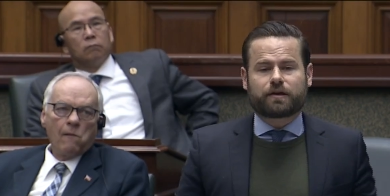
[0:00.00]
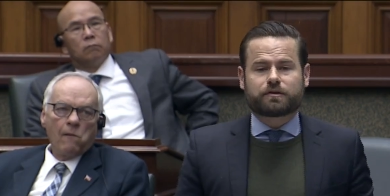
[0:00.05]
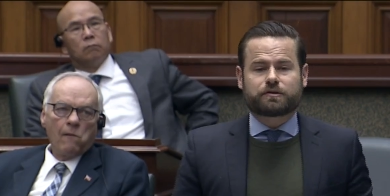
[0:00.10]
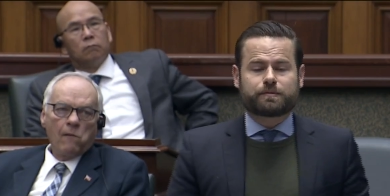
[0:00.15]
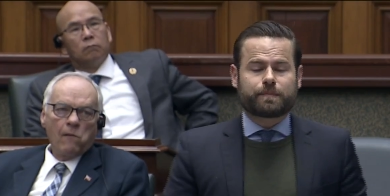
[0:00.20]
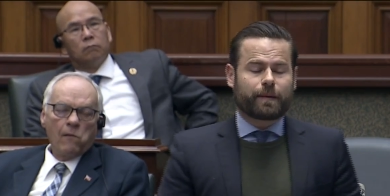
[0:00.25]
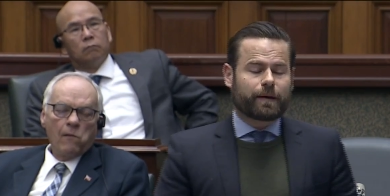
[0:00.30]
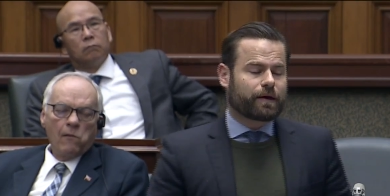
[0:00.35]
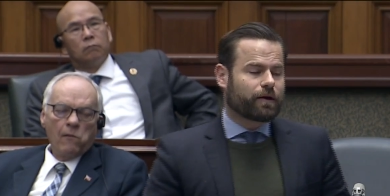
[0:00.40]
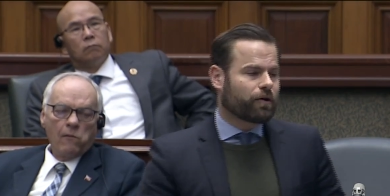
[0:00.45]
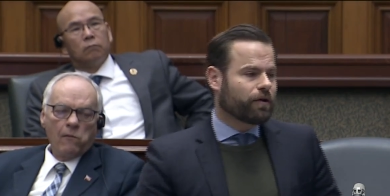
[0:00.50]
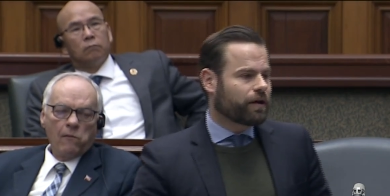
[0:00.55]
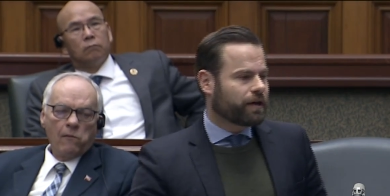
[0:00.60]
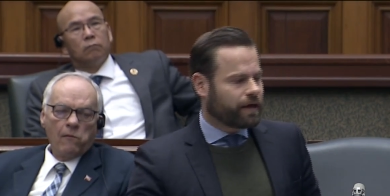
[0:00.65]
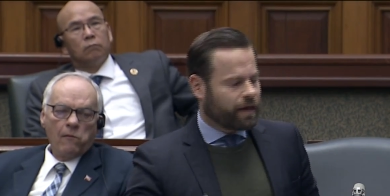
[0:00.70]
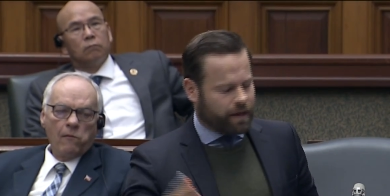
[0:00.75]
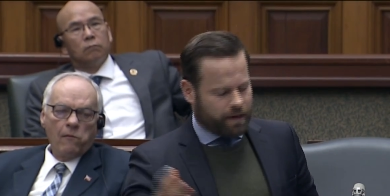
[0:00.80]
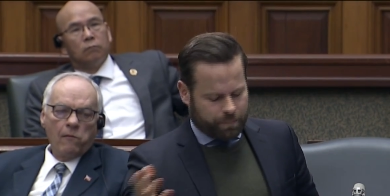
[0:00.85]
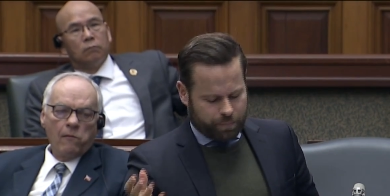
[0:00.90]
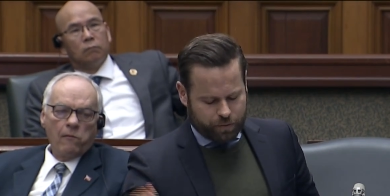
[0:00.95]
Speaker 1: you, Speaker. And
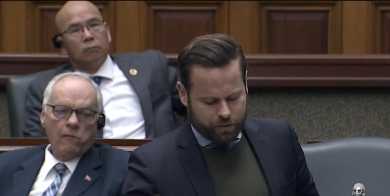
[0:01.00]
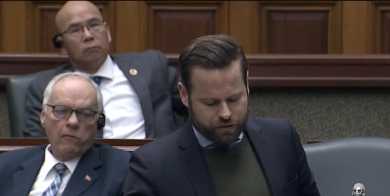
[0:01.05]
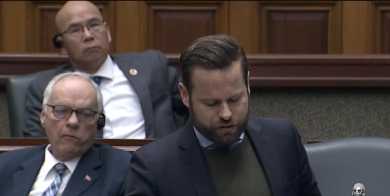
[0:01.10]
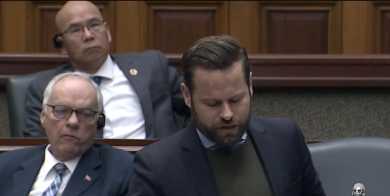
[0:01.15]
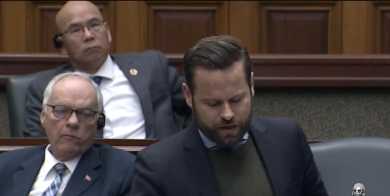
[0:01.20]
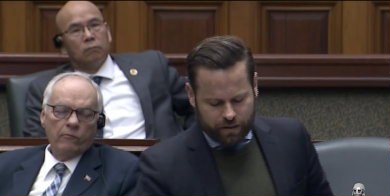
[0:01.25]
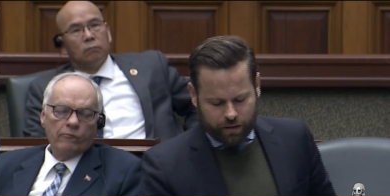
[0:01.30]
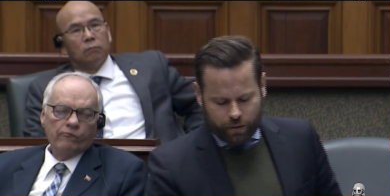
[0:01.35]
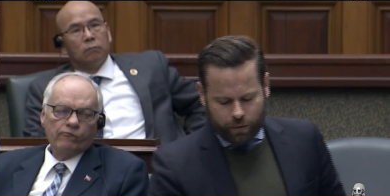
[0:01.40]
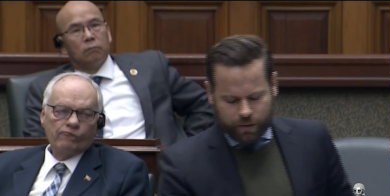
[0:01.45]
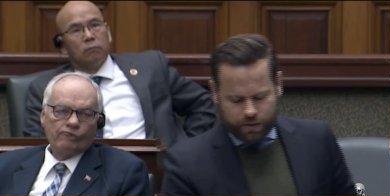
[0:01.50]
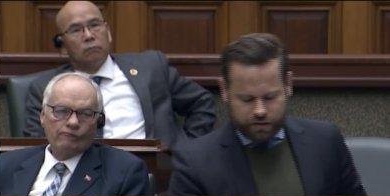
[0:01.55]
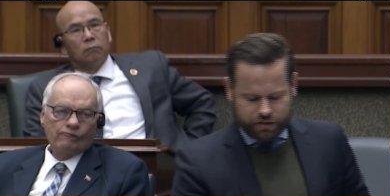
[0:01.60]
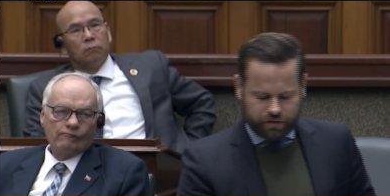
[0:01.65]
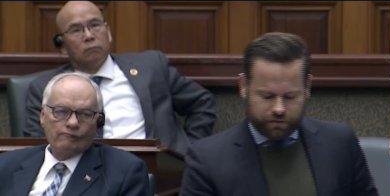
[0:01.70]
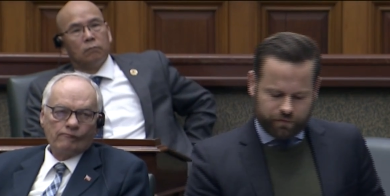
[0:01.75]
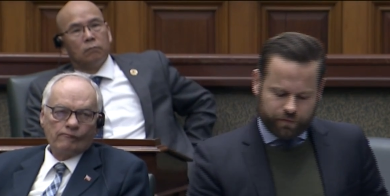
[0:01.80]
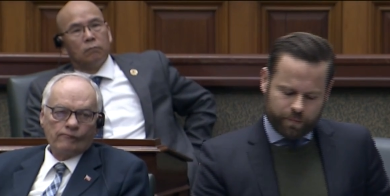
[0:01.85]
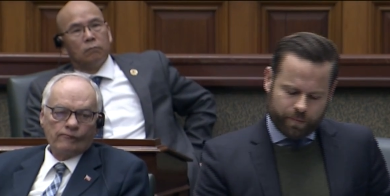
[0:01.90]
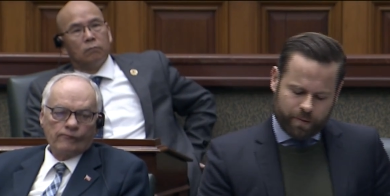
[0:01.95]
again, appreciate the
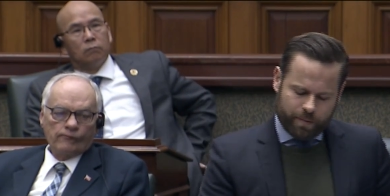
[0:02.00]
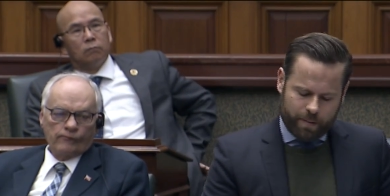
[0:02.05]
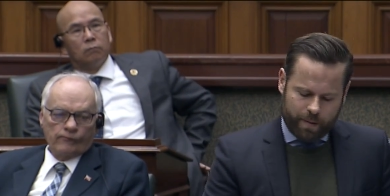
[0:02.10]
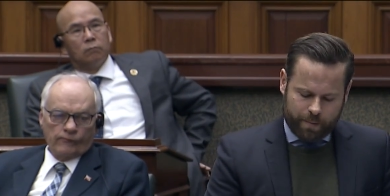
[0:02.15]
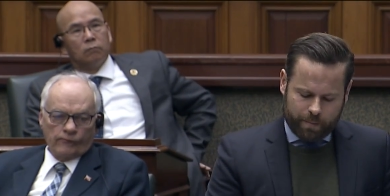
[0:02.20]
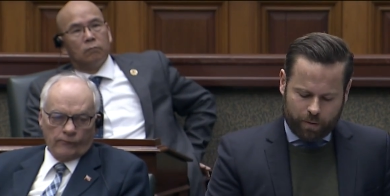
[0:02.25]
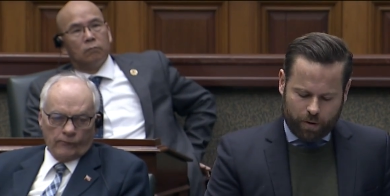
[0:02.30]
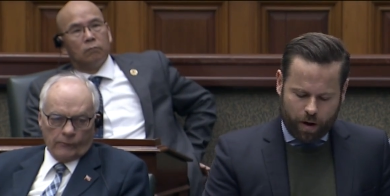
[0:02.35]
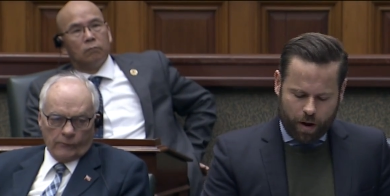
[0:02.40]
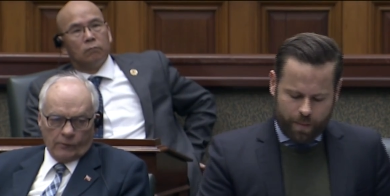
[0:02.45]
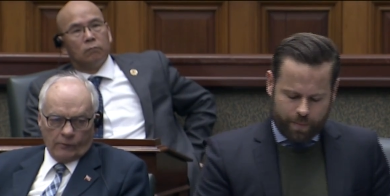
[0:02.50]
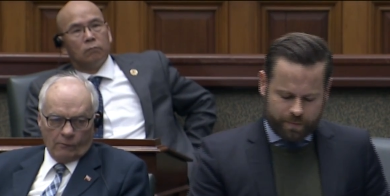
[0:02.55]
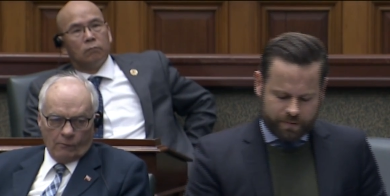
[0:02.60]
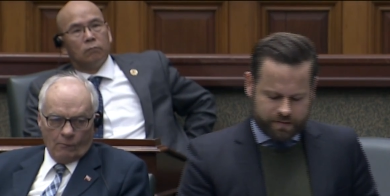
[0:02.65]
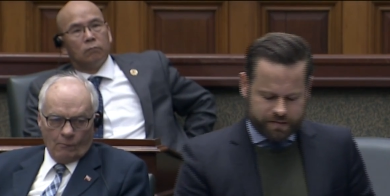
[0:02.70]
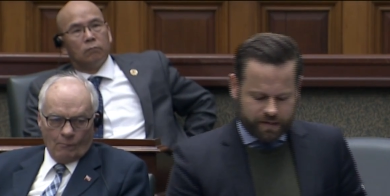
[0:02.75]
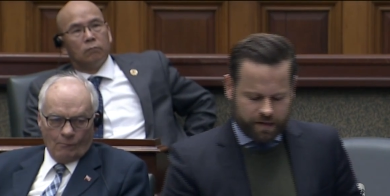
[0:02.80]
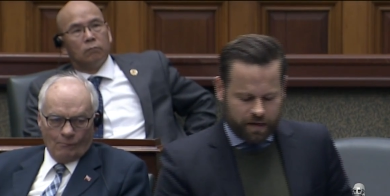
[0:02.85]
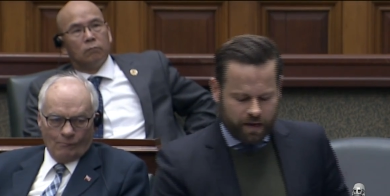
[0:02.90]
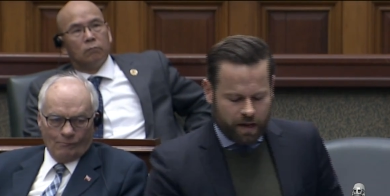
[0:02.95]
question from the member
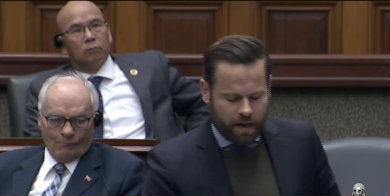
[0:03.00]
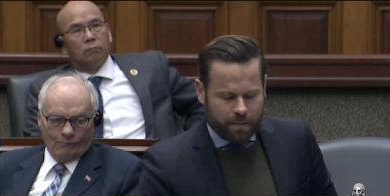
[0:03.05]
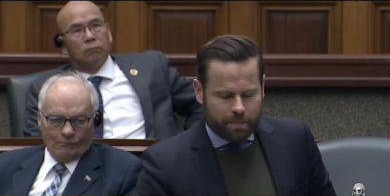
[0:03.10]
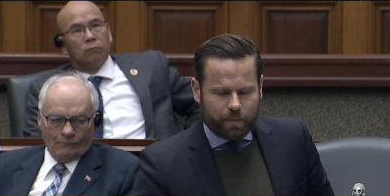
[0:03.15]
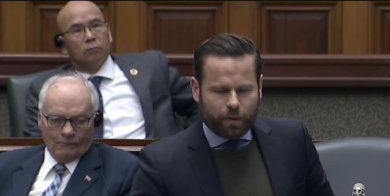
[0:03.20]
opposite.